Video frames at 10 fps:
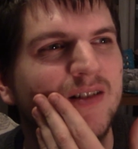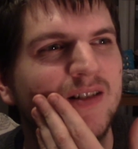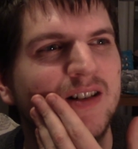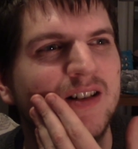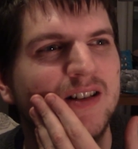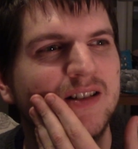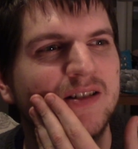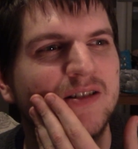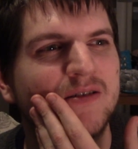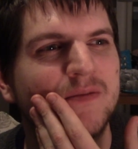oh, I don't
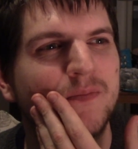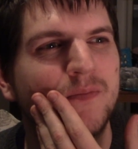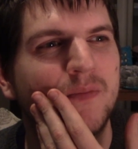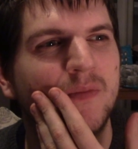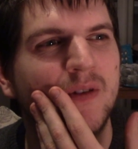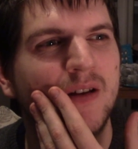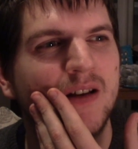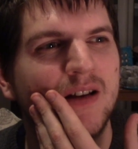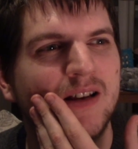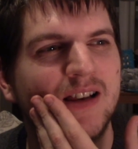know,
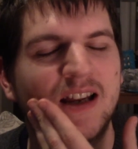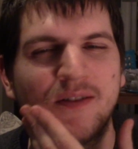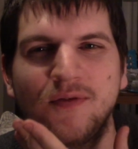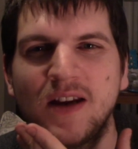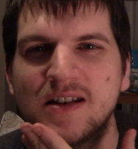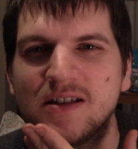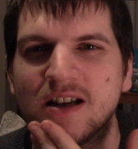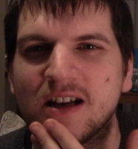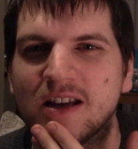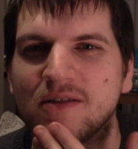like
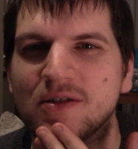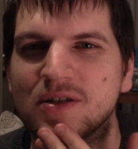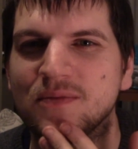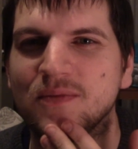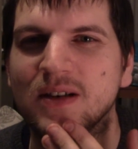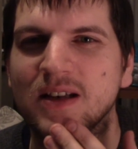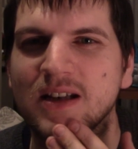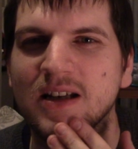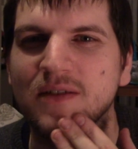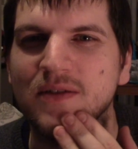Facejacker or something like
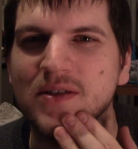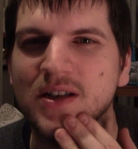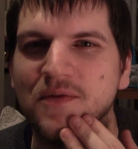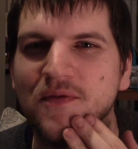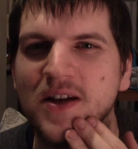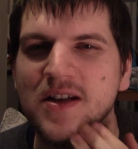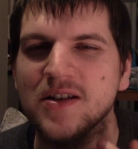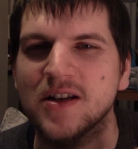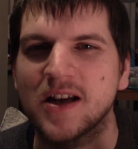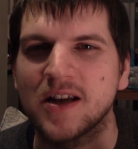that, if you've seen
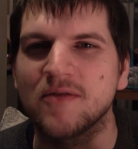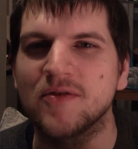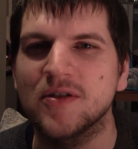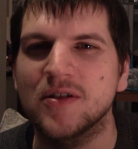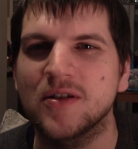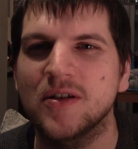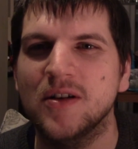Facejacker, or,